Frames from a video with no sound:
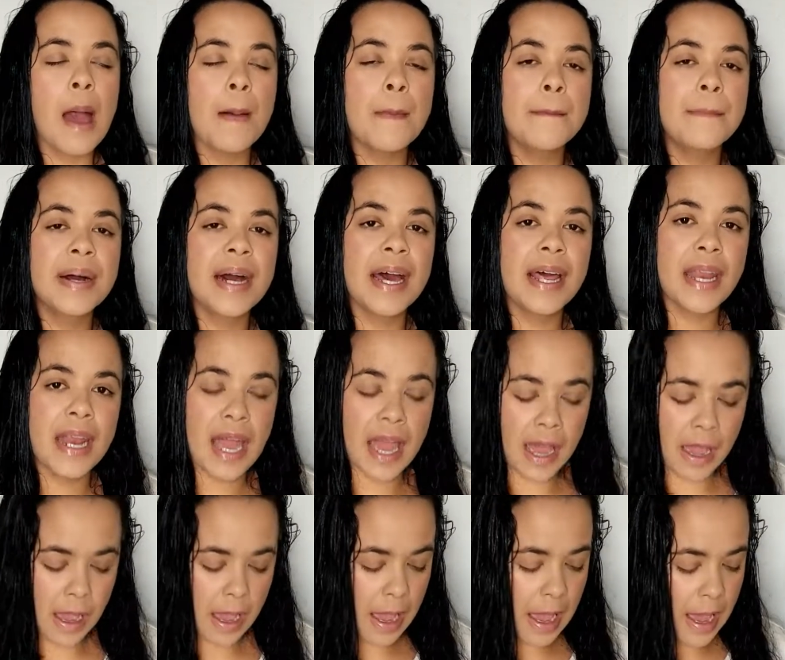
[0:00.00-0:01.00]
But
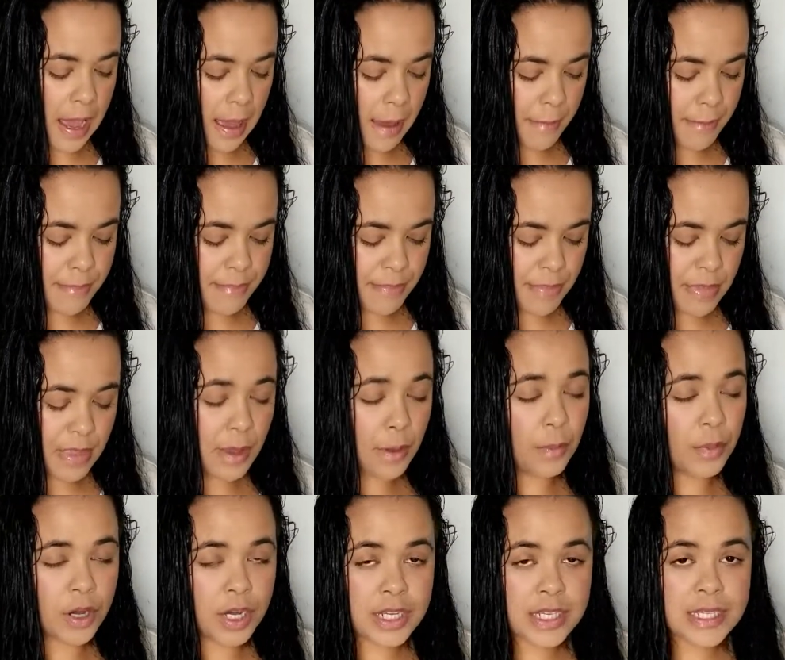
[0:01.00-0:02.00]
um, there
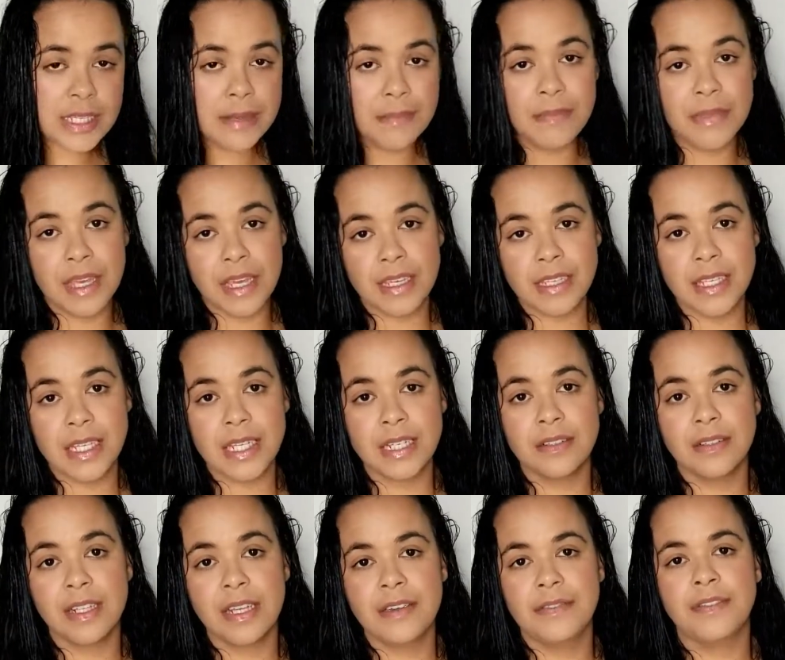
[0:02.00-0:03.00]
was some things still
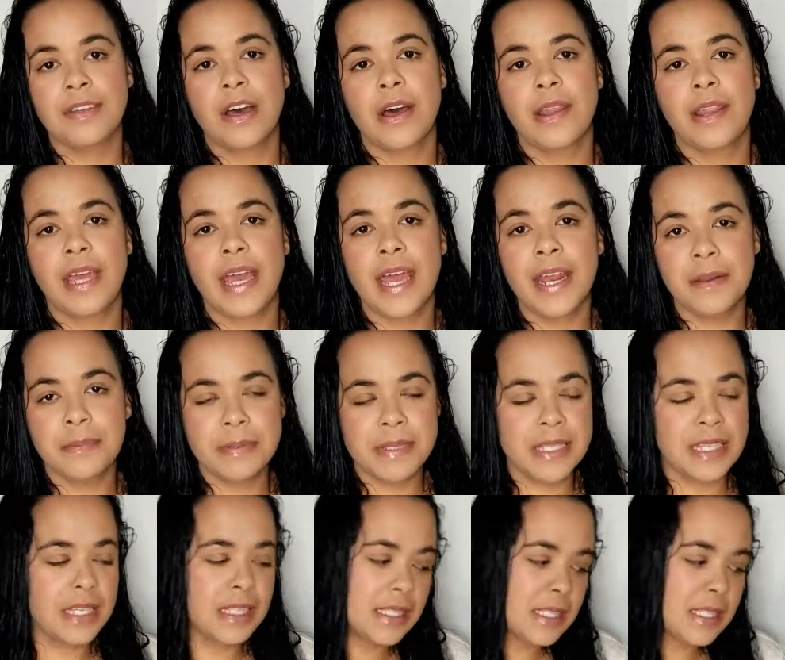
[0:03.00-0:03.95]
left on the 80%,